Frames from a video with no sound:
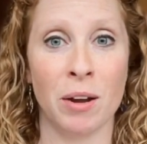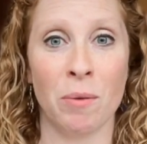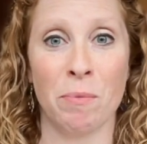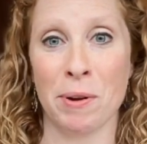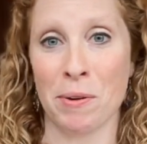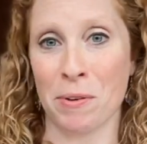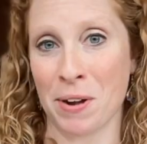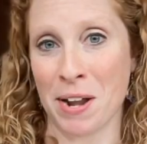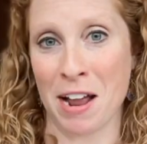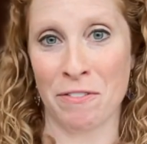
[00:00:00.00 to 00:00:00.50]
We
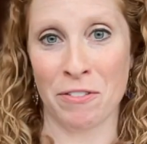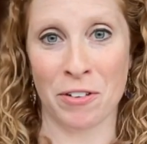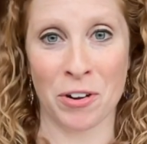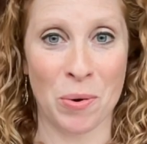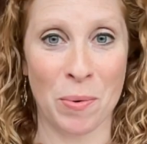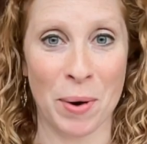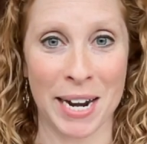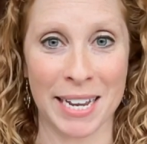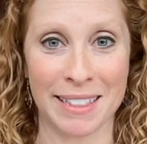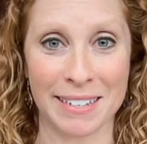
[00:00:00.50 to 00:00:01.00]
were never
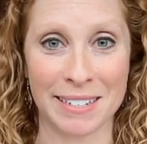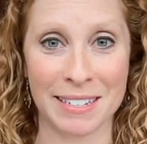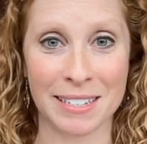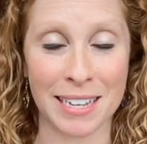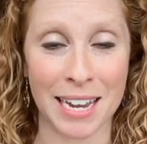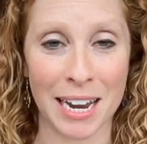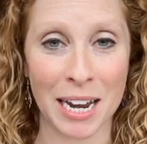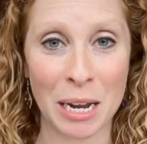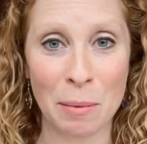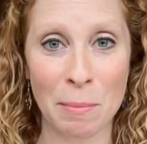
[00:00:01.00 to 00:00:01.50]
quite the
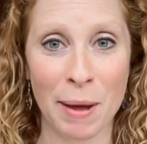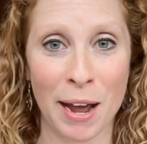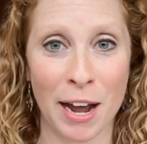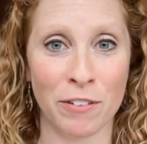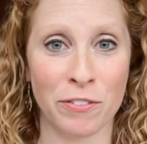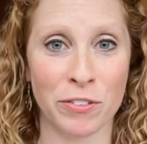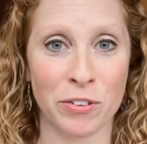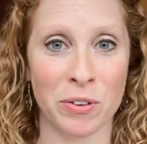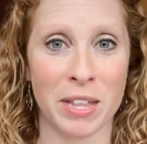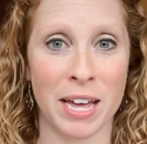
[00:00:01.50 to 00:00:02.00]
same
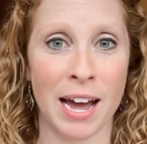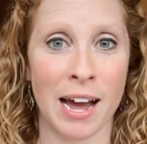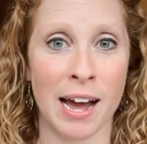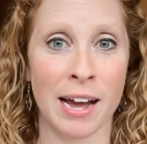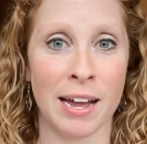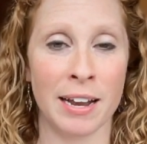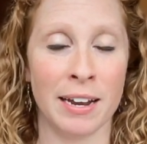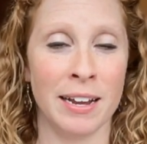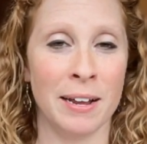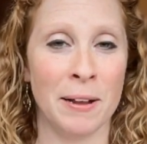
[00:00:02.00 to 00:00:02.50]
after
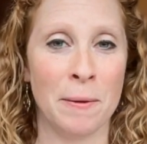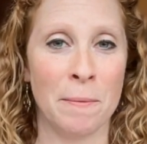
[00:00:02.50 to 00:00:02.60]
that.